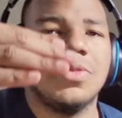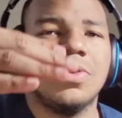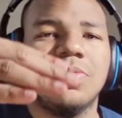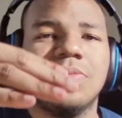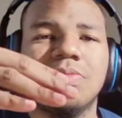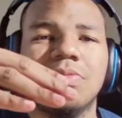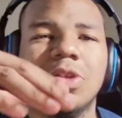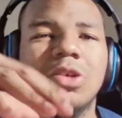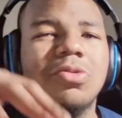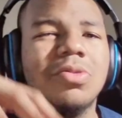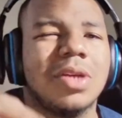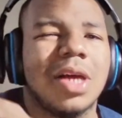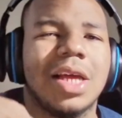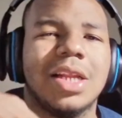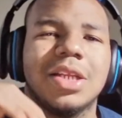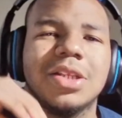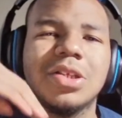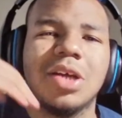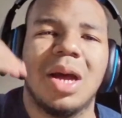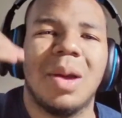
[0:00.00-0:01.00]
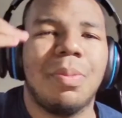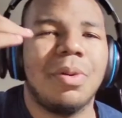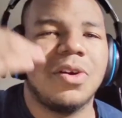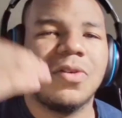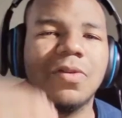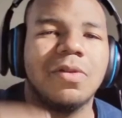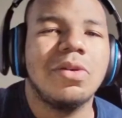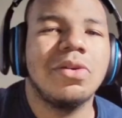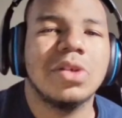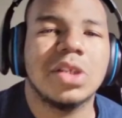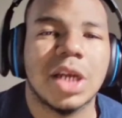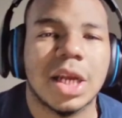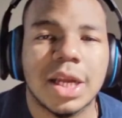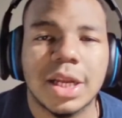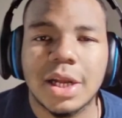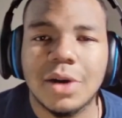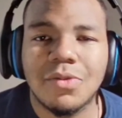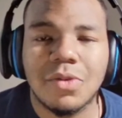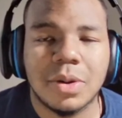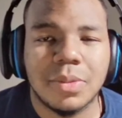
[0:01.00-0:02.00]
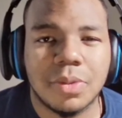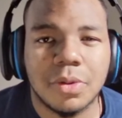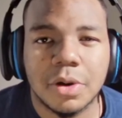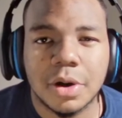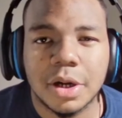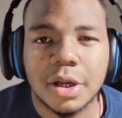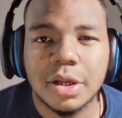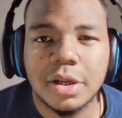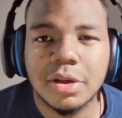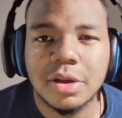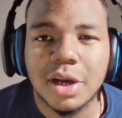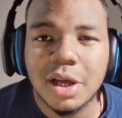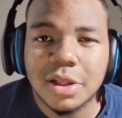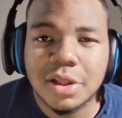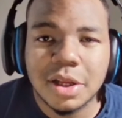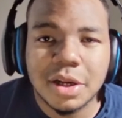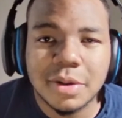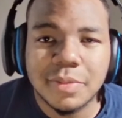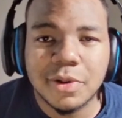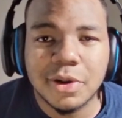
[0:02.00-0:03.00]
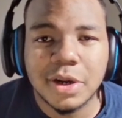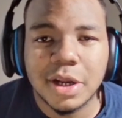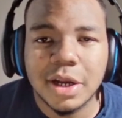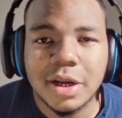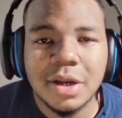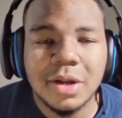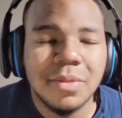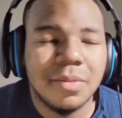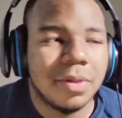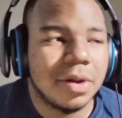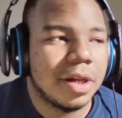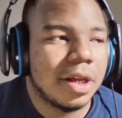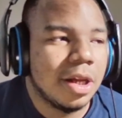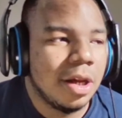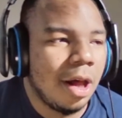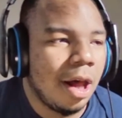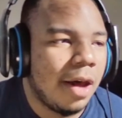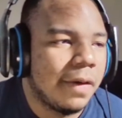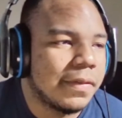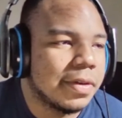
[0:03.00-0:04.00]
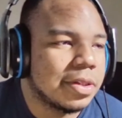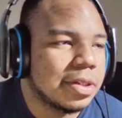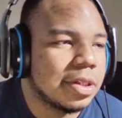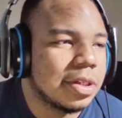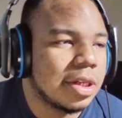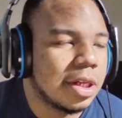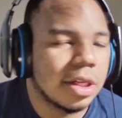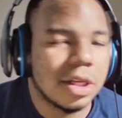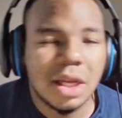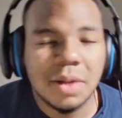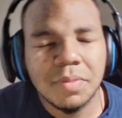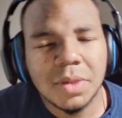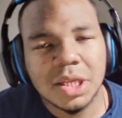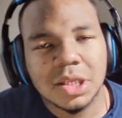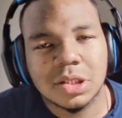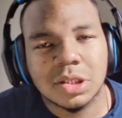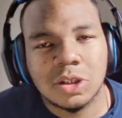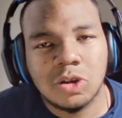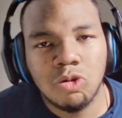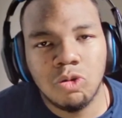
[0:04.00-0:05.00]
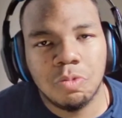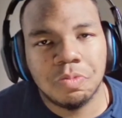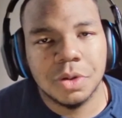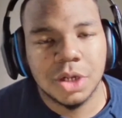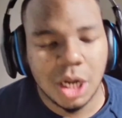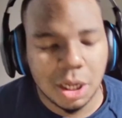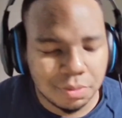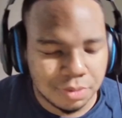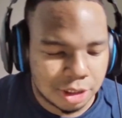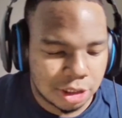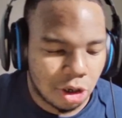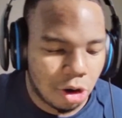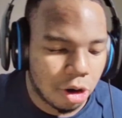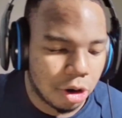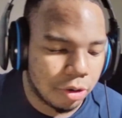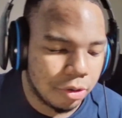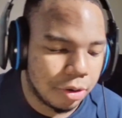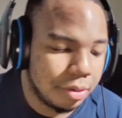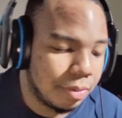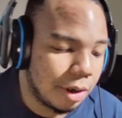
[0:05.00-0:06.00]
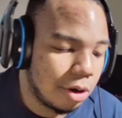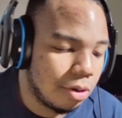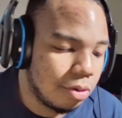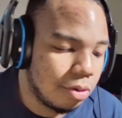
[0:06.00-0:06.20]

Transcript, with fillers: the, you were at the top of the food chain at one point. You gotta think about that. But he obviously didn't. That man's stupid. I'm sorry, bro.